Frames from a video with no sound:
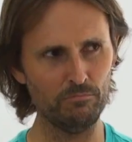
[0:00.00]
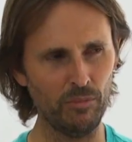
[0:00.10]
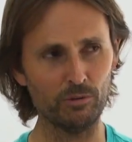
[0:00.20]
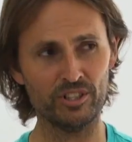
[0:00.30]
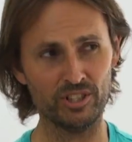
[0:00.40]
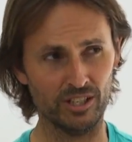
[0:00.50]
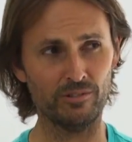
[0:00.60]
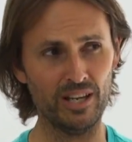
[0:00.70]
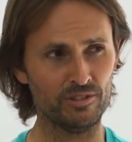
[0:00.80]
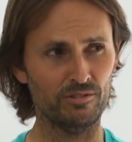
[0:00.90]

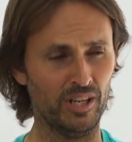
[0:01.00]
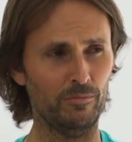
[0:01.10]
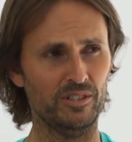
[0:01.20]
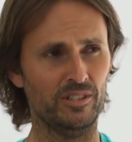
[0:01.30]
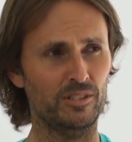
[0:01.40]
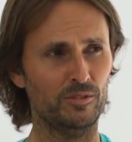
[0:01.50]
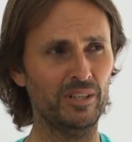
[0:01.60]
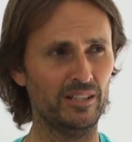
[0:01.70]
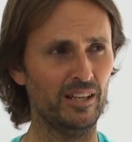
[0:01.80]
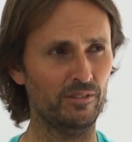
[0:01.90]
multi-generational damage that has
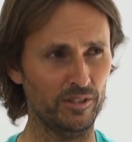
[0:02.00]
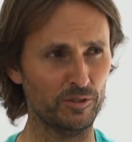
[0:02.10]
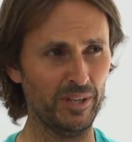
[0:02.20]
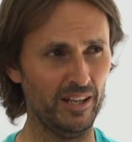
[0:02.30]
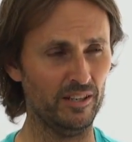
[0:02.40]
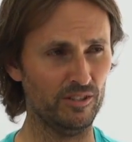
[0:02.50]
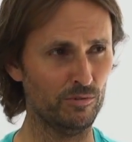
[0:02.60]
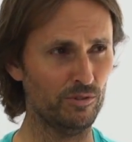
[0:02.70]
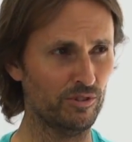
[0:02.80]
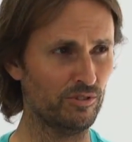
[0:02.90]
been done on this planet
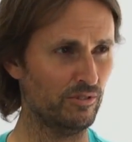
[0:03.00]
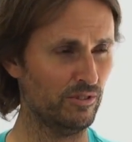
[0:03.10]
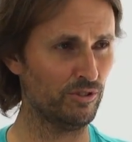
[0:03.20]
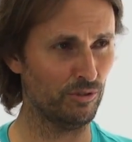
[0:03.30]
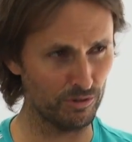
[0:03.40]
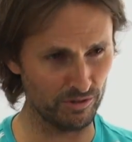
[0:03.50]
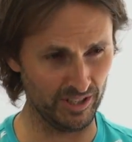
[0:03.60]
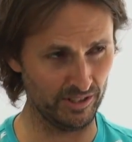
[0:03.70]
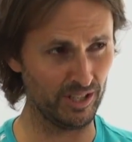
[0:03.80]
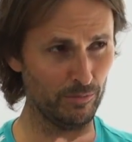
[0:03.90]
towards
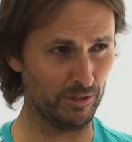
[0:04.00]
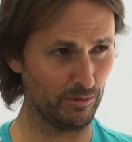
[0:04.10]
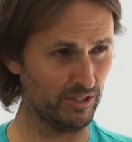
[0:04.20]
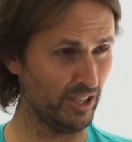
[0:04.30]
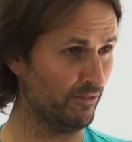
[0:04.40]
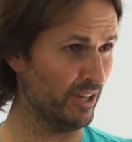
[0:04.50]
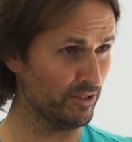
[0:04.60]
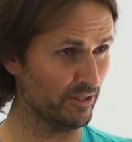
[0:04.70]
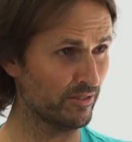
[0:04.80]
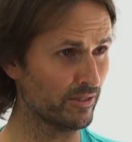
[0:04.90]
children and subsequent
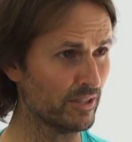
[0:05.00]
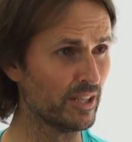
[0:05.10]
generations.